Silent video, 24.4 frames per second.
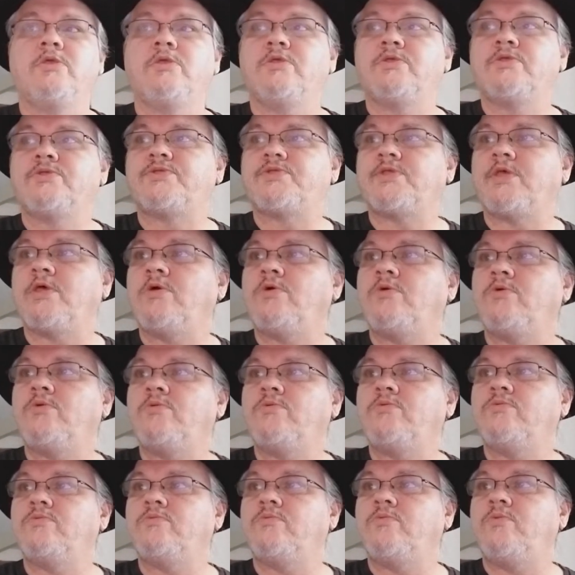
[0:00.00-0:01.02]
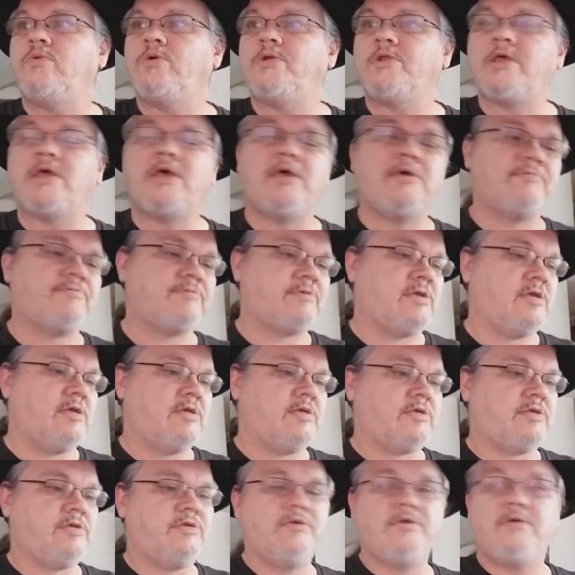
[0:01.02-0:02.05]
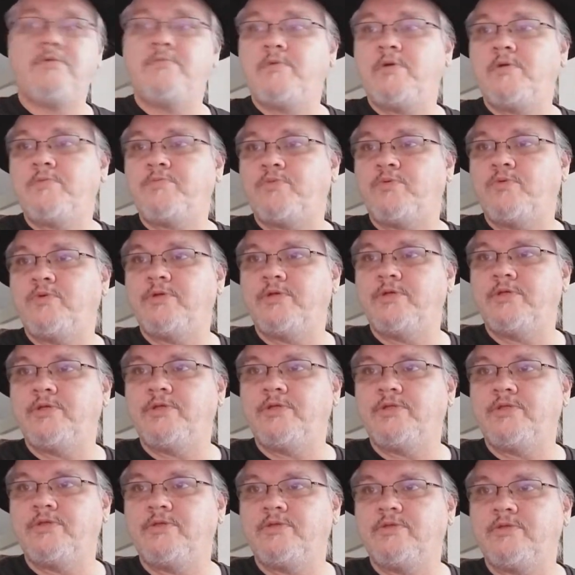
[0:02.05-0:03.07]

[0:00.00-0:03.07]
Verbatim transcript: So what I've kind of come up with